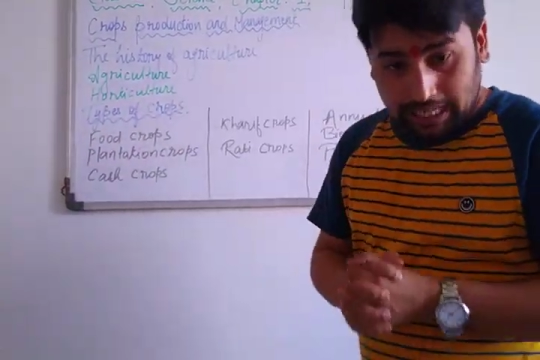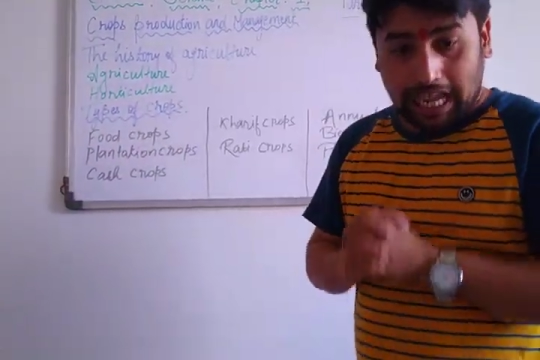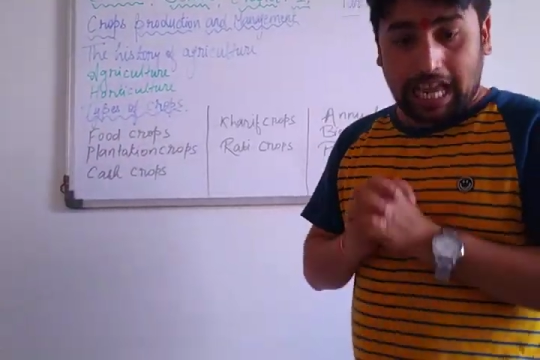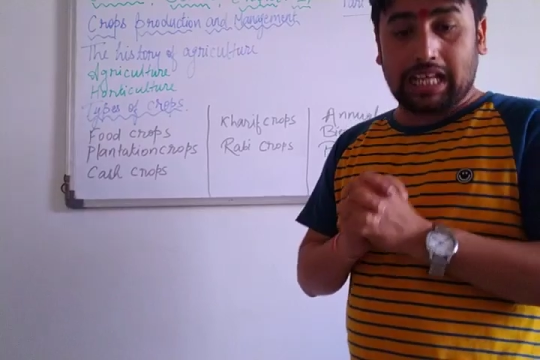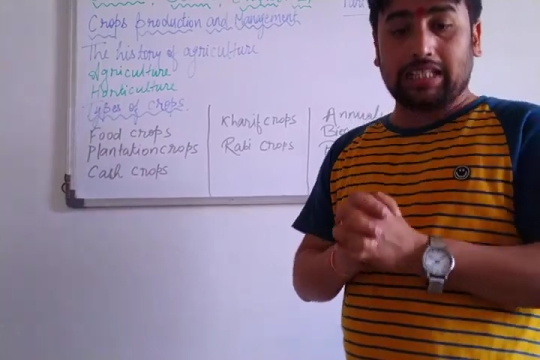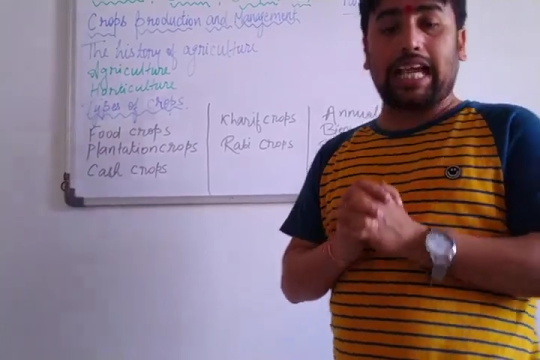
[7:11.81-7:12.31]

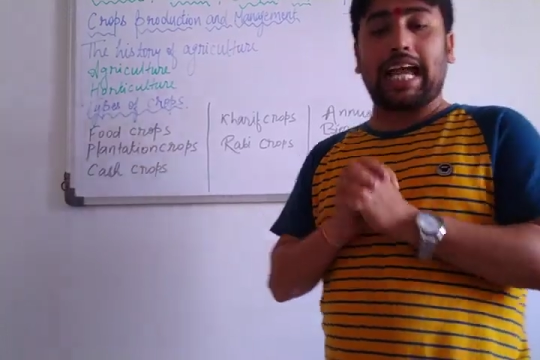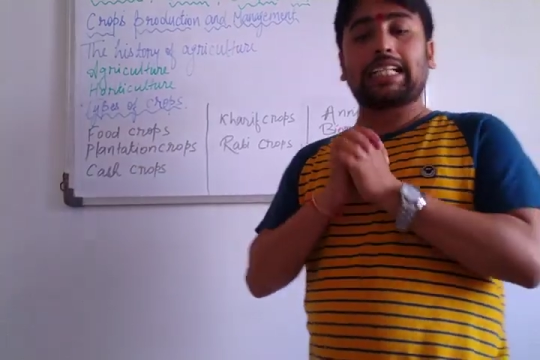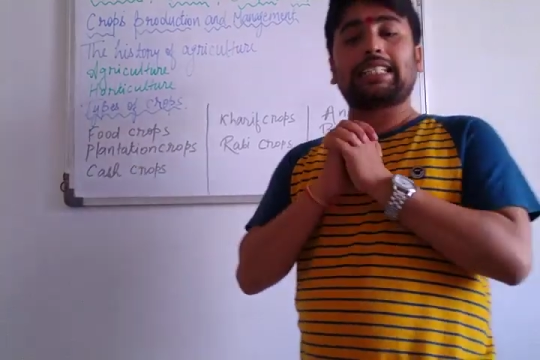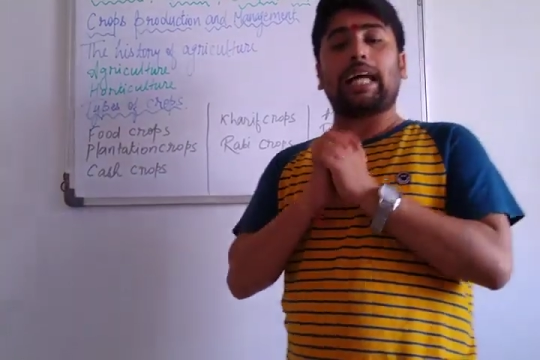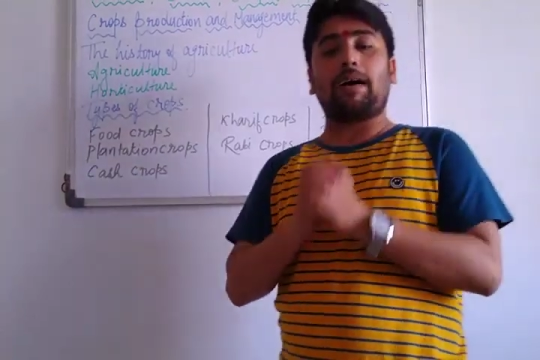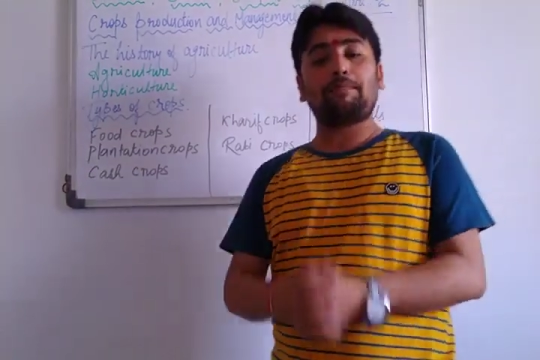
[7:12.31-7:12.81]
and the
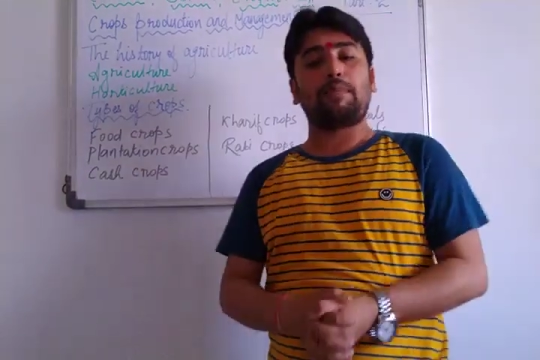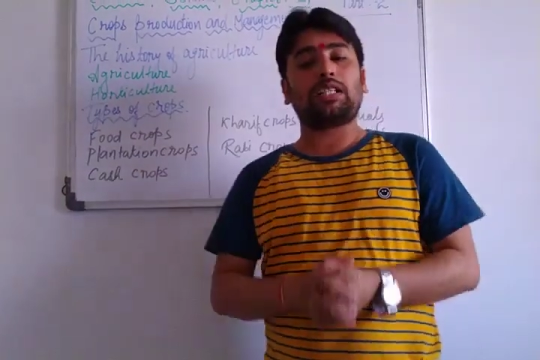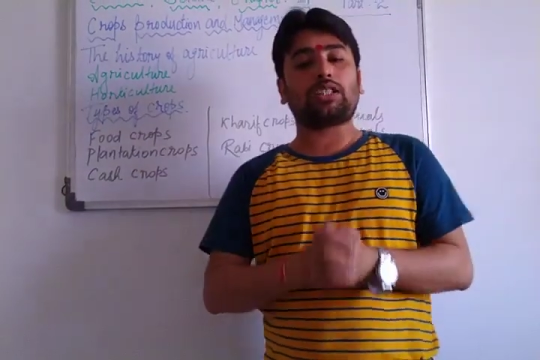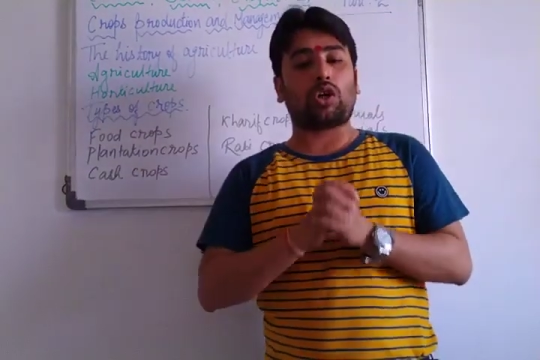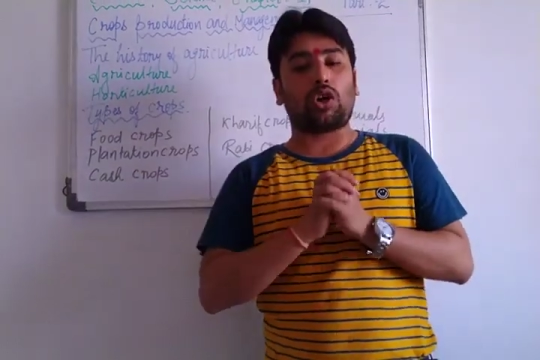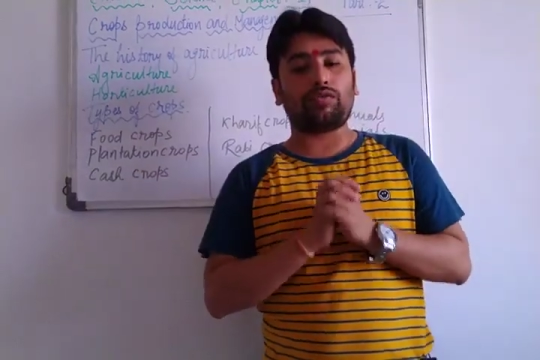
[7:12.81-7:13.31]

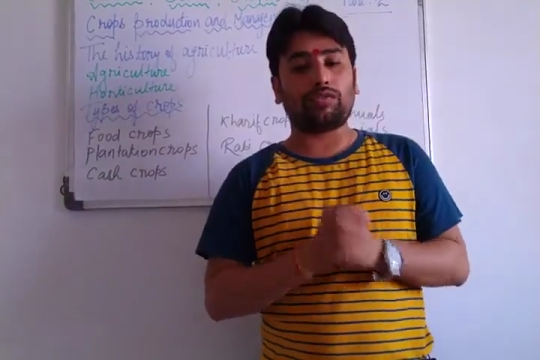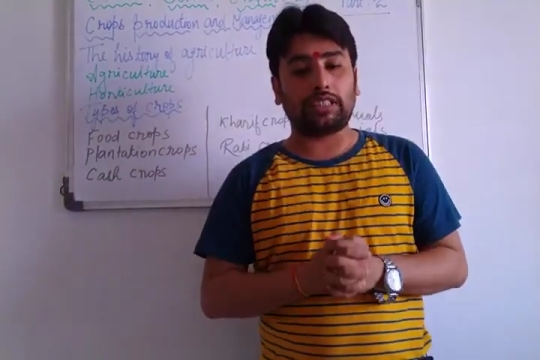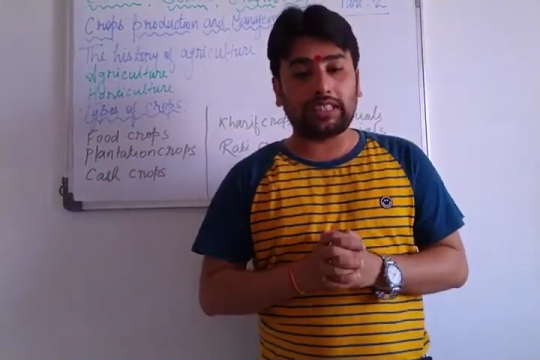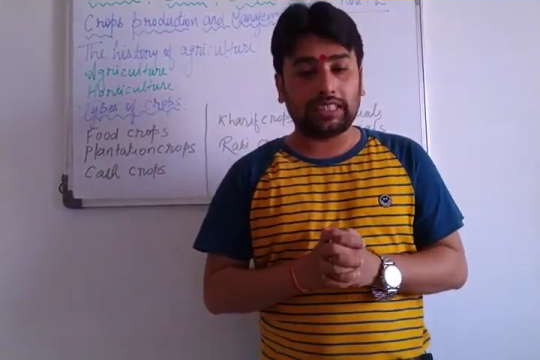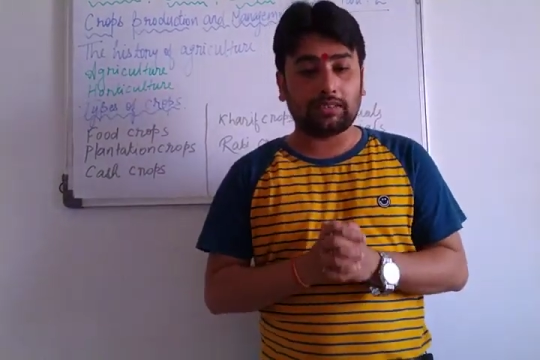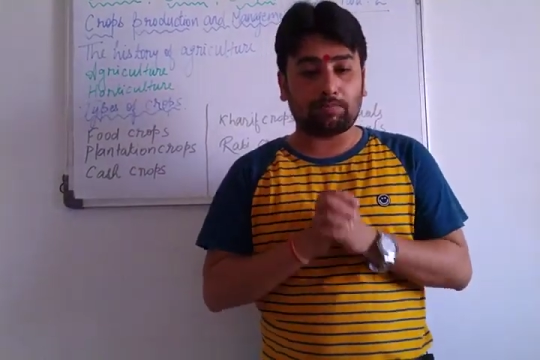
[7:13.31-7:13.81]
examples of
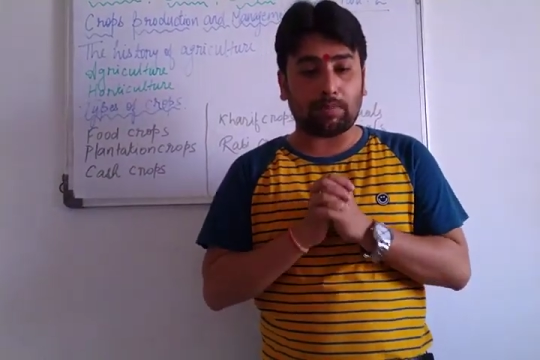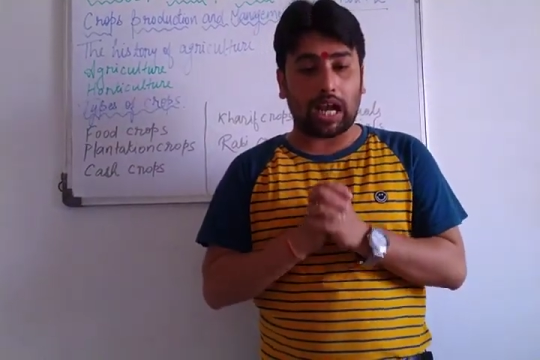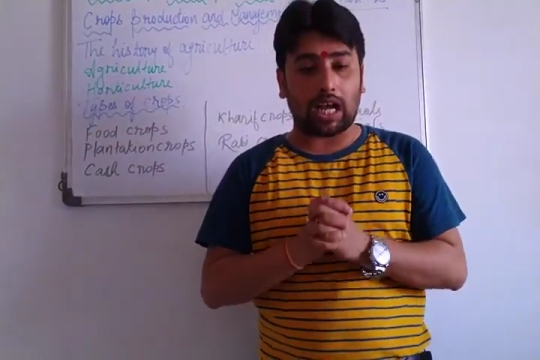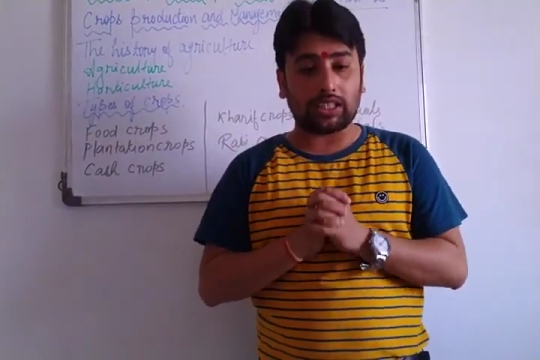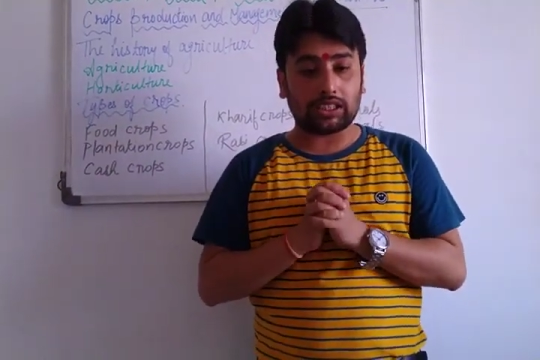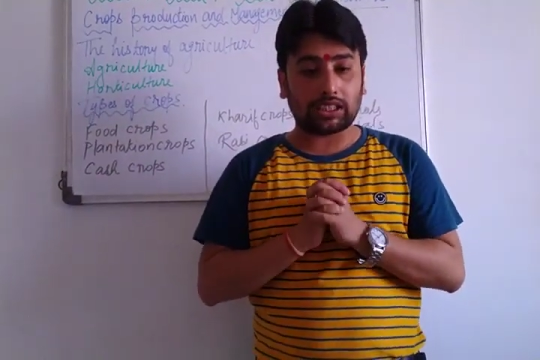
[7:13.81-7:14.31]
these
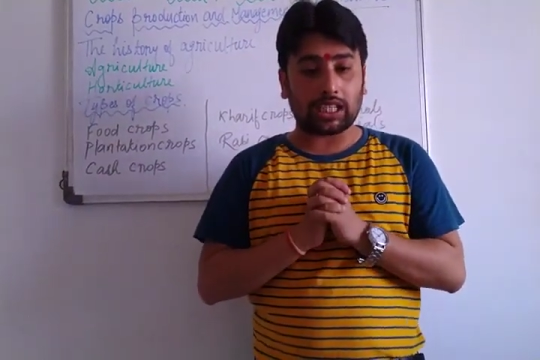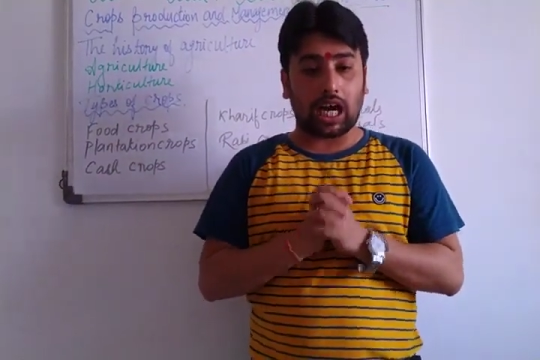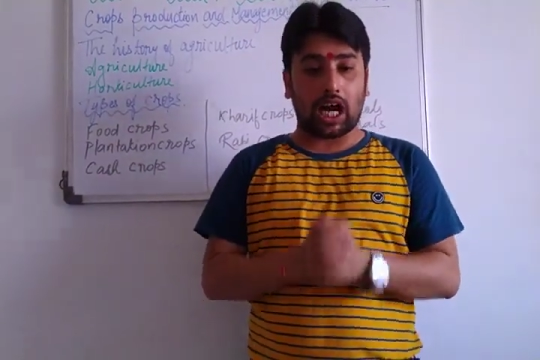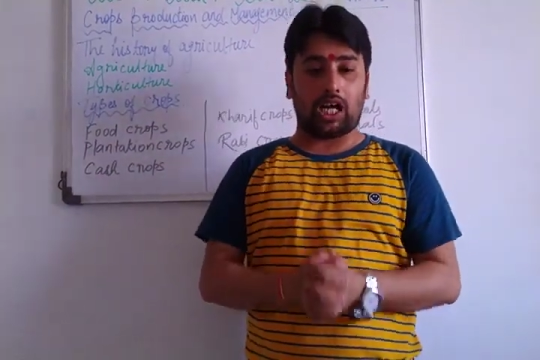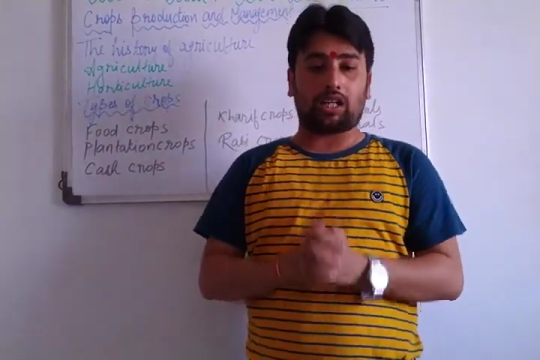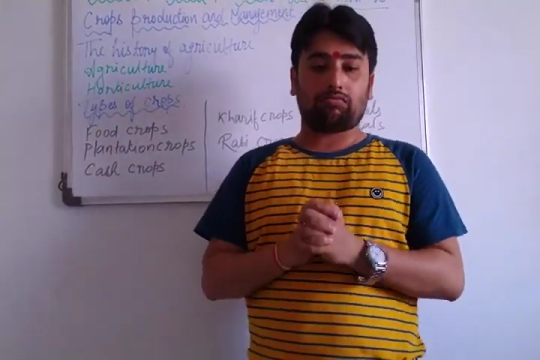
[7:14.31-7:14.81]
plants
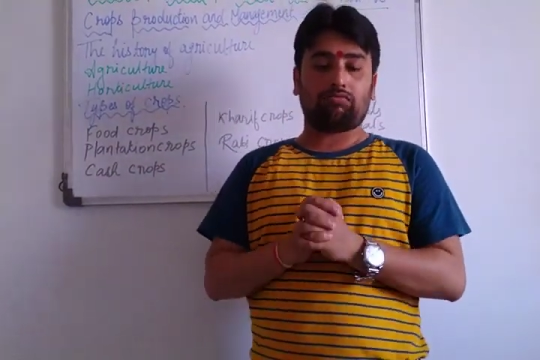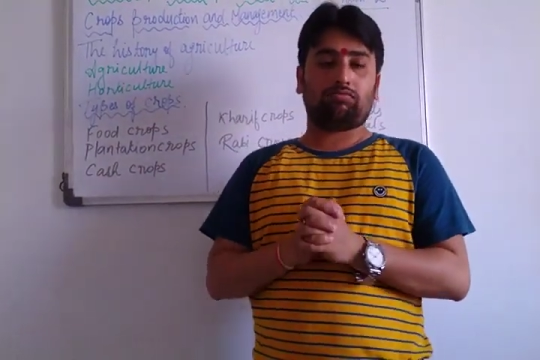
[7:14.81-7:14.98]
are